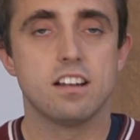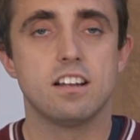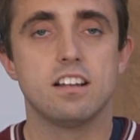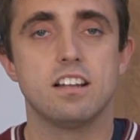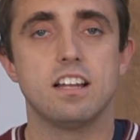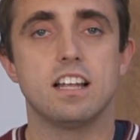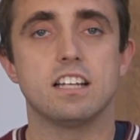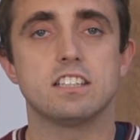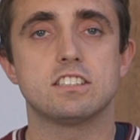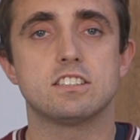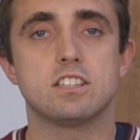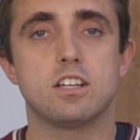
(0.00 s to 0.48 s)

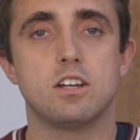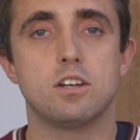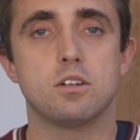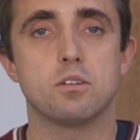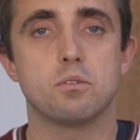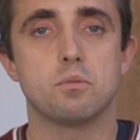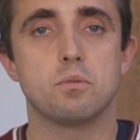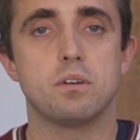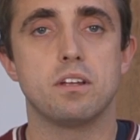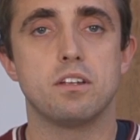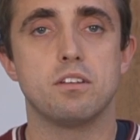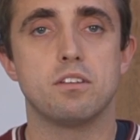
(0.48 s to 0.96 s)
let's
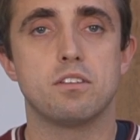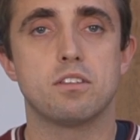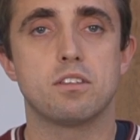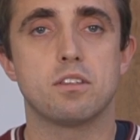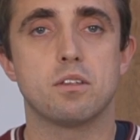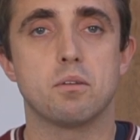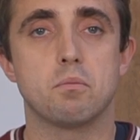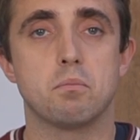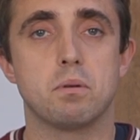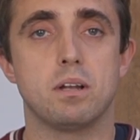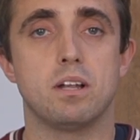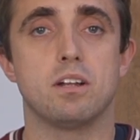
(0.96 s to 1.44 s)
start with
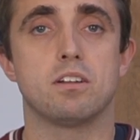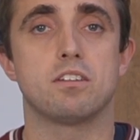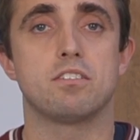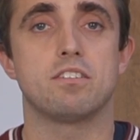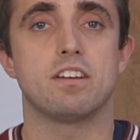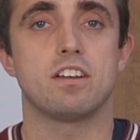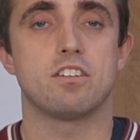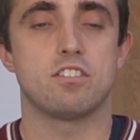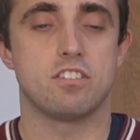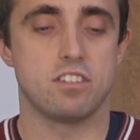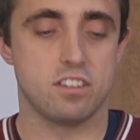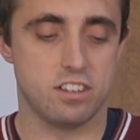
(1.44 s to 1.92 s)
plantar
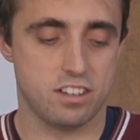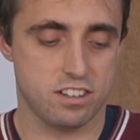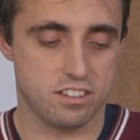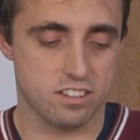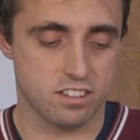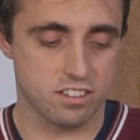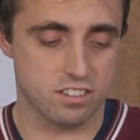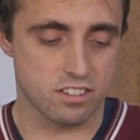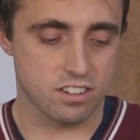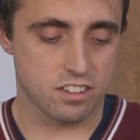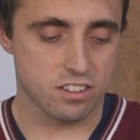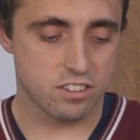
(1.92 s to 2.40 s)

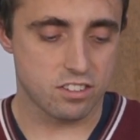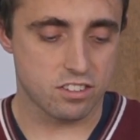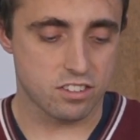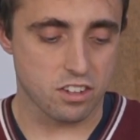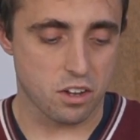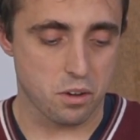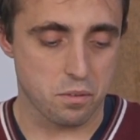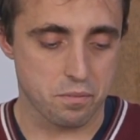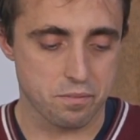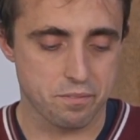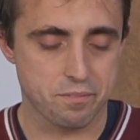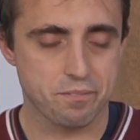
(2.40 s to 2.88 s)
fasciitis.
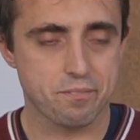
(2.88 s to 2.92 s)
So